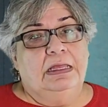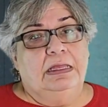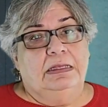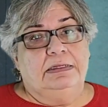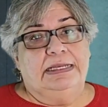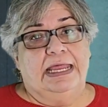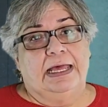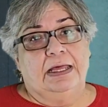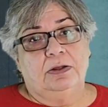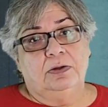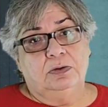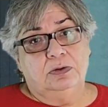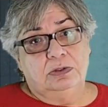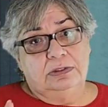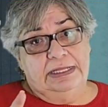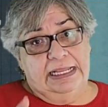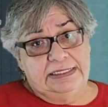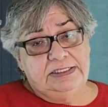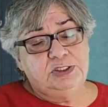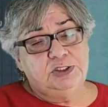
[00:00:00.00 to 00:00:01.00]
Now,
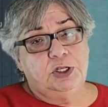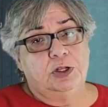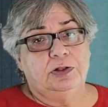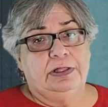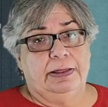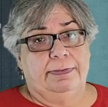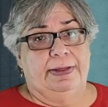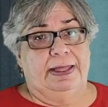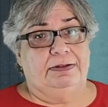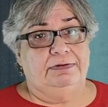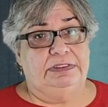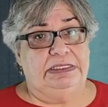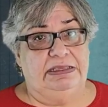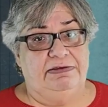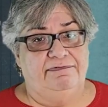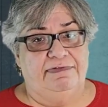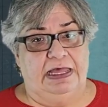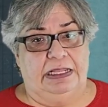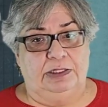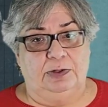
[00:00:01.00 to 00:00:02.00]
let's talk about the
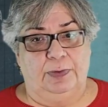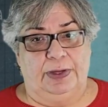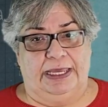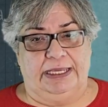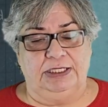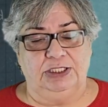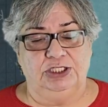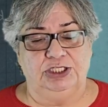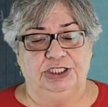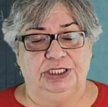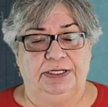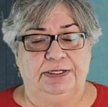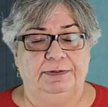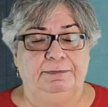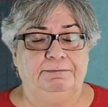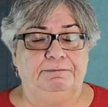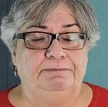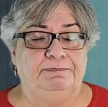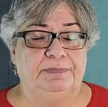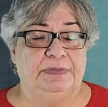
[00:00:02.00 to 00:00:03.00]
evaluation
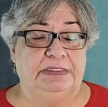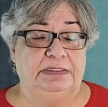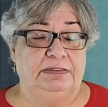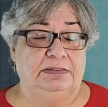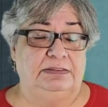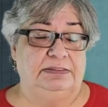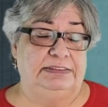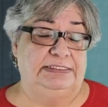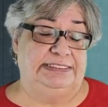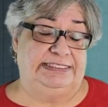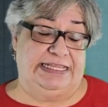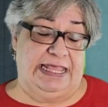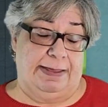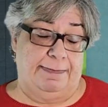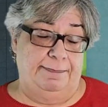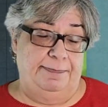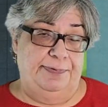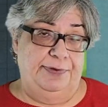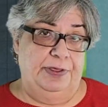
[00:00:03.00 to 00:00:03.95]
step.